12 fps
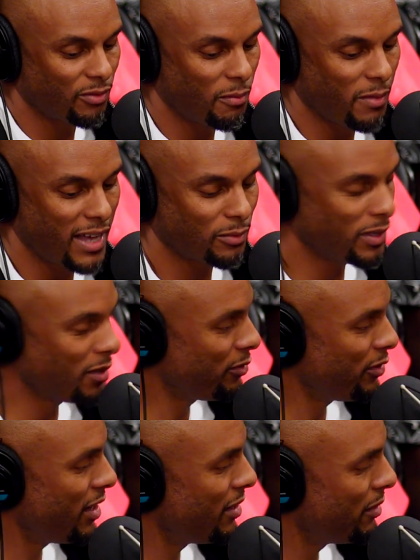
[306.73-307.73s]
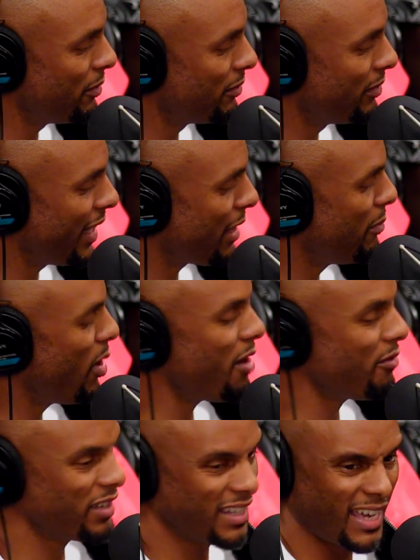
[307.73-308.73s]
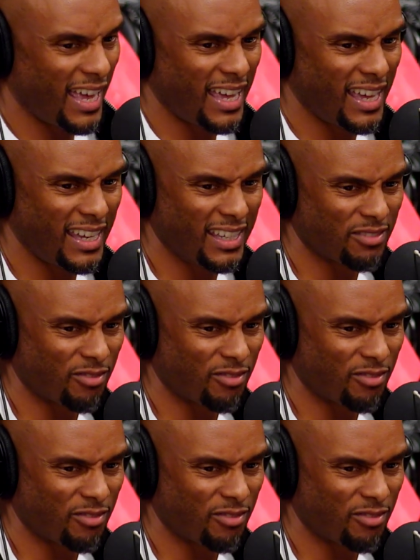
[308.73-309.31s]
reminds me of uh, like a Marvin Gaye and